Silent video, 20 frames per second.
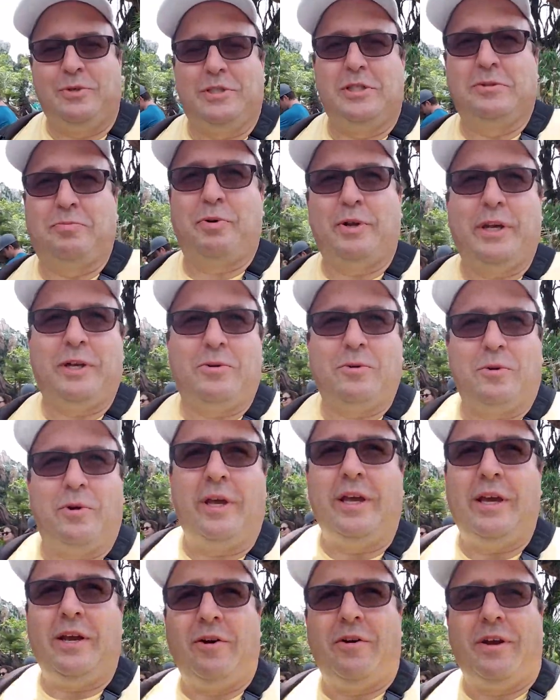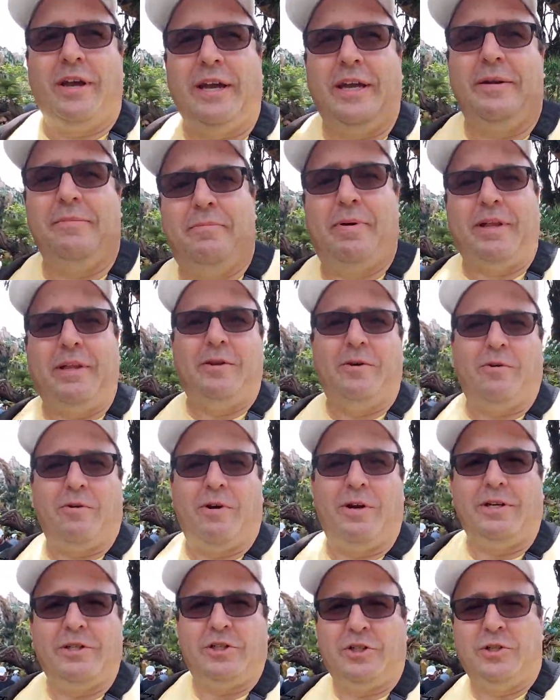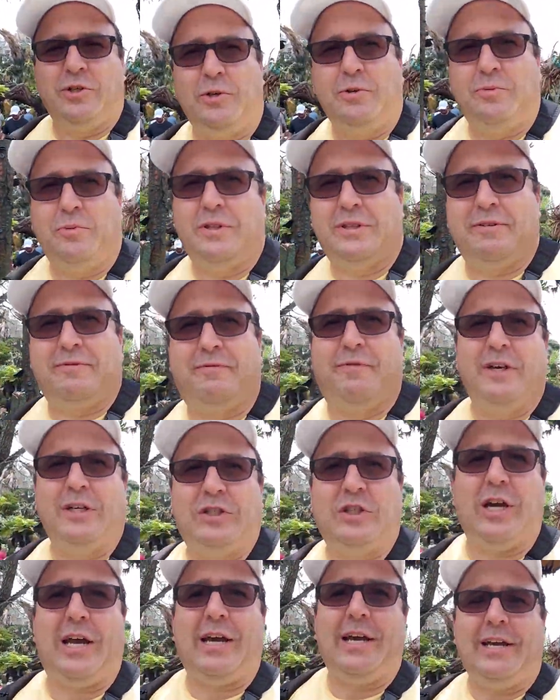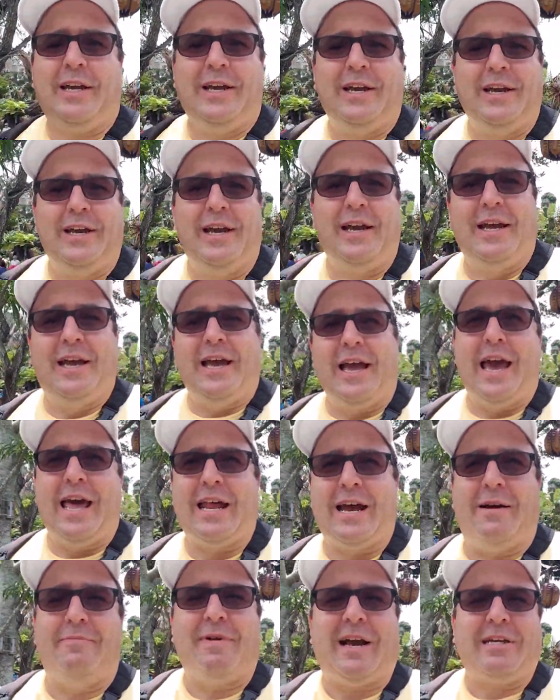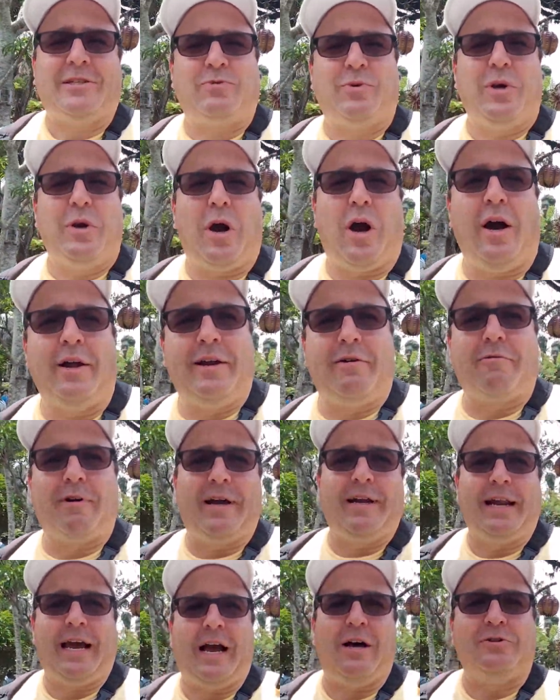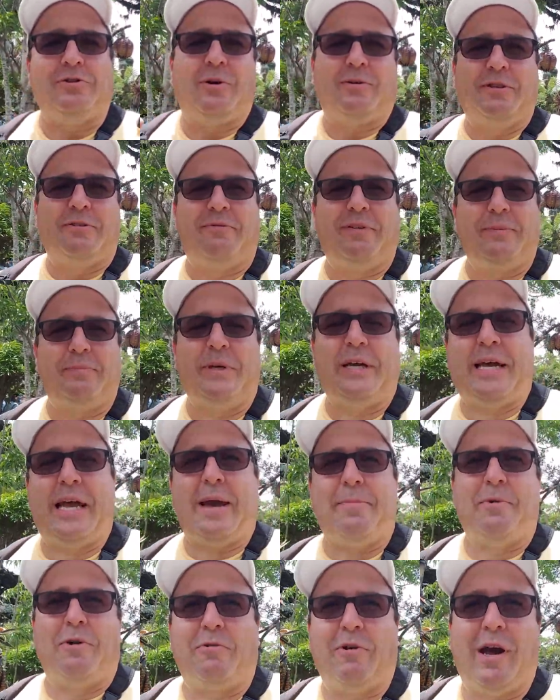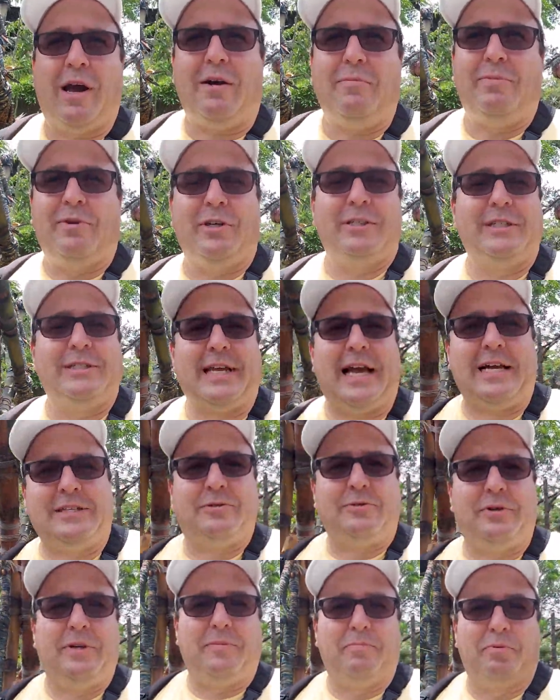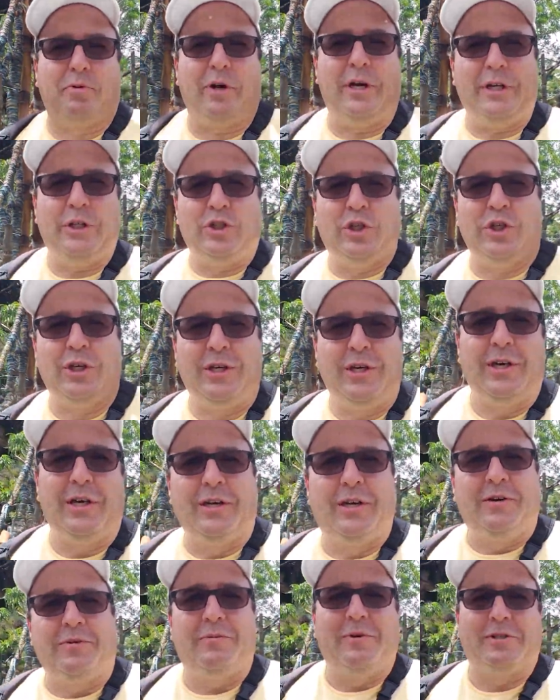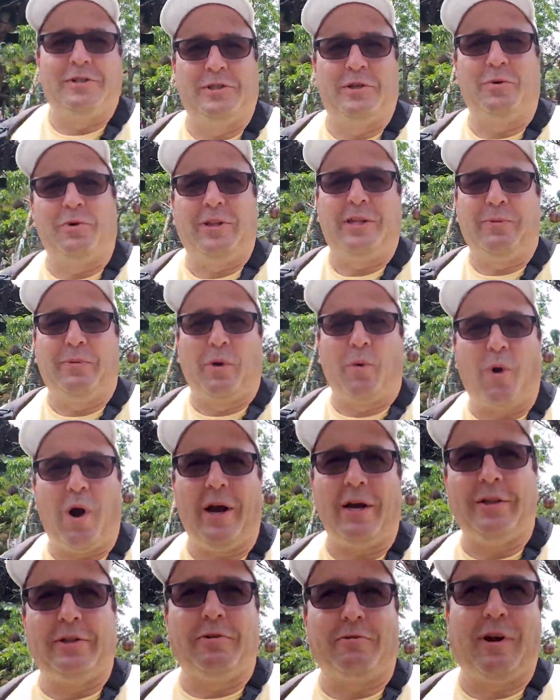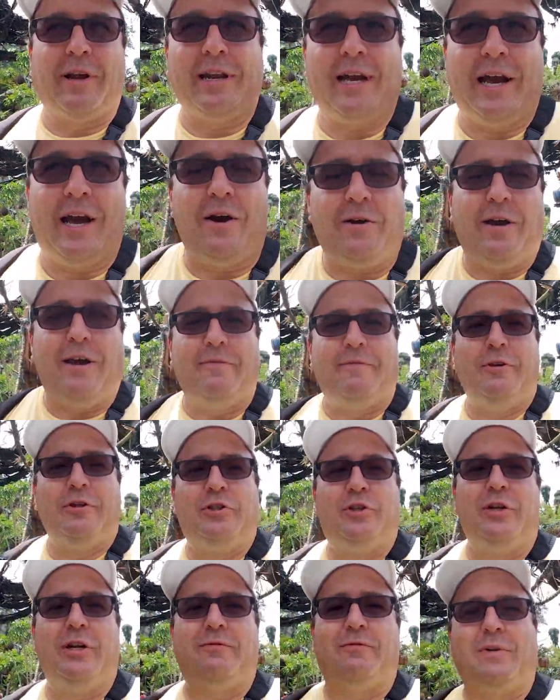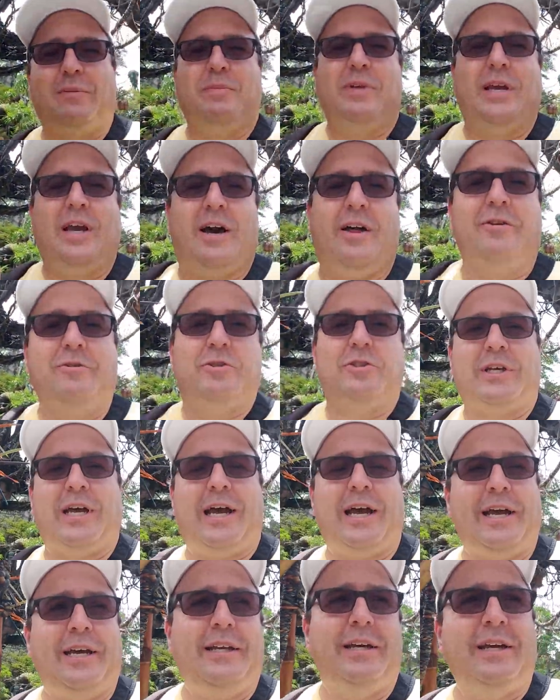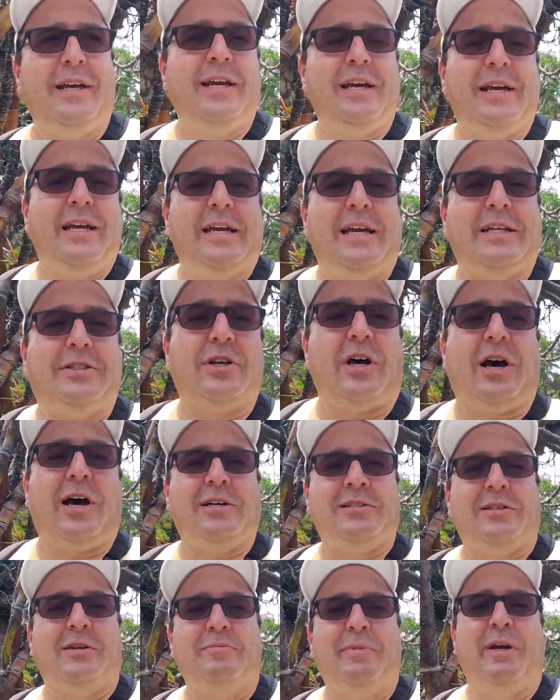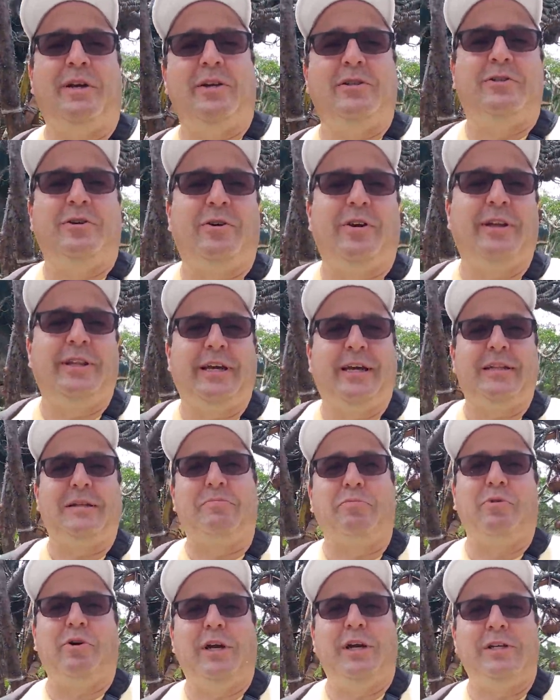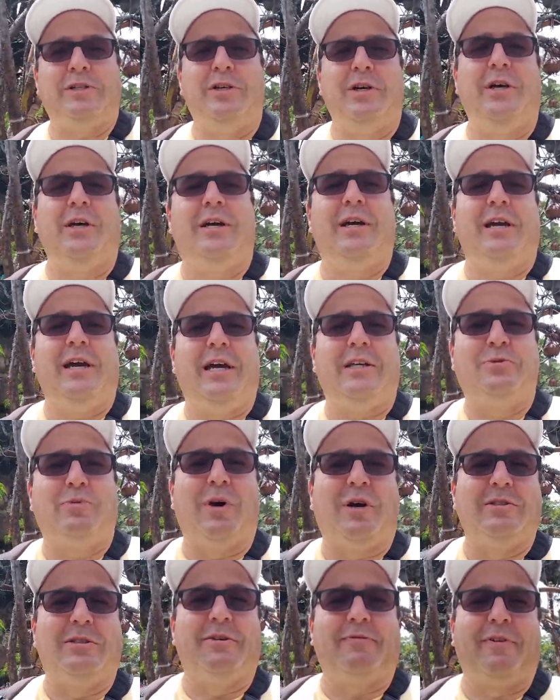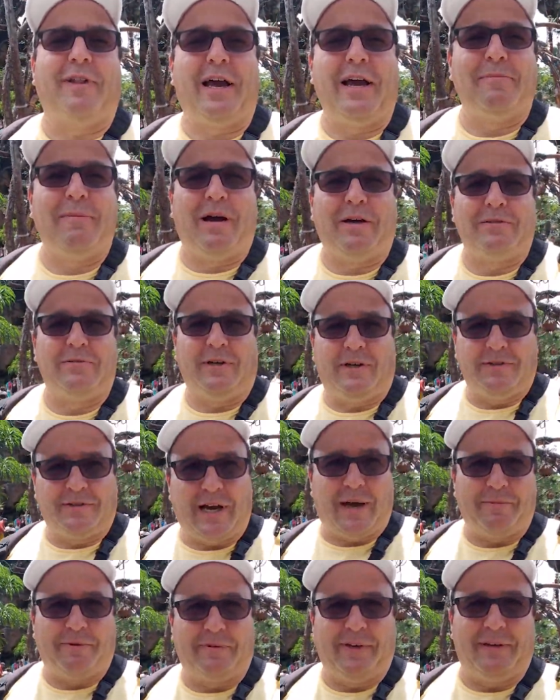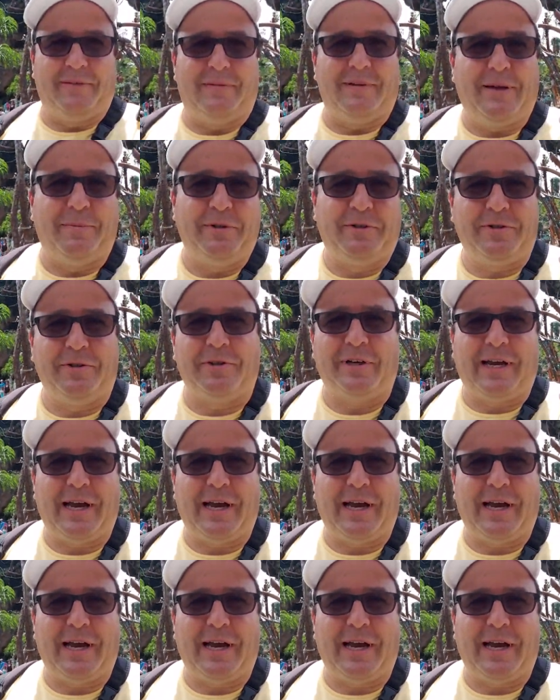which is pretty cool here in Pandora to shoot with the fisheye. and I'm actually on it right now, so I'm gonna flip the camera around because it's actually a bridge, which is the one that we're walking through right now. If you shoot it from the other side, it's awesome because you're gonna get the bridge as well as the flying mountain on top of it. Let me turn the